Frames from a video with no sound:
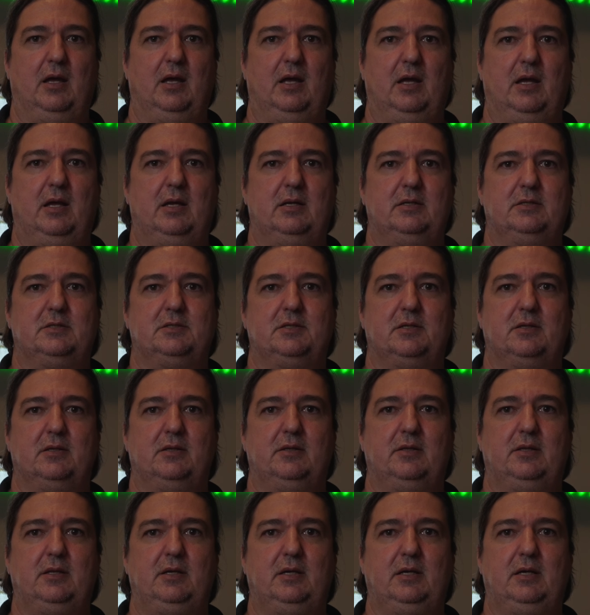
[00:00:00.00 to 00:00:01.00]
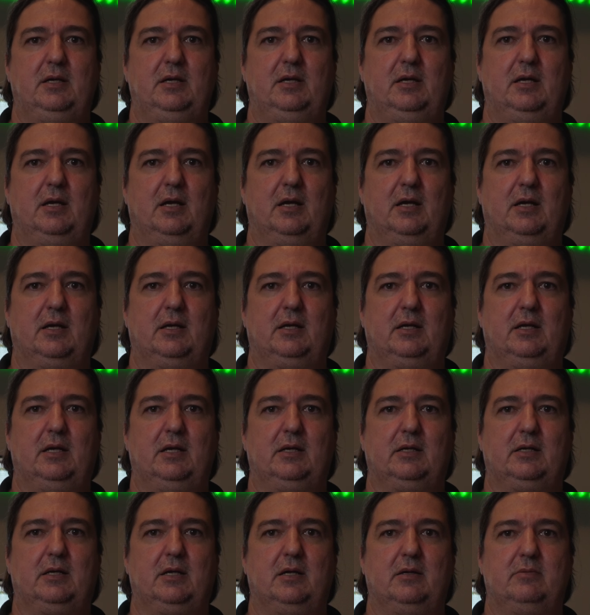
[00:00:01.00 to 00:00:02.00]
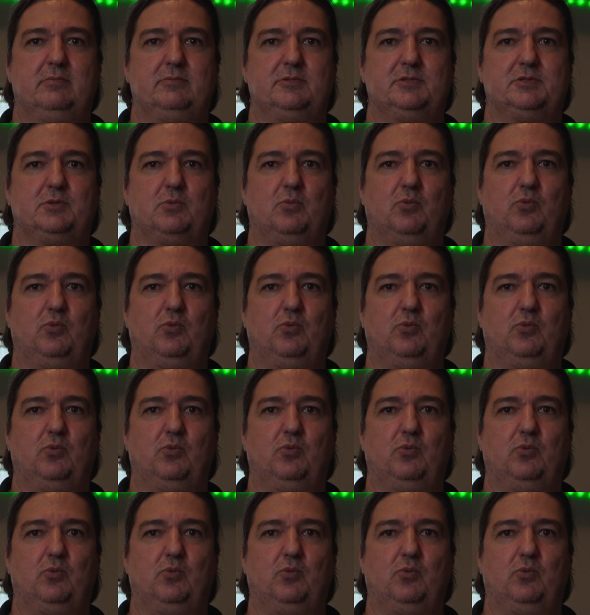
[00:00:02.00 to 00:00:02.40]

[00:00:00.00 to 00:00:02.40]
And the kit comes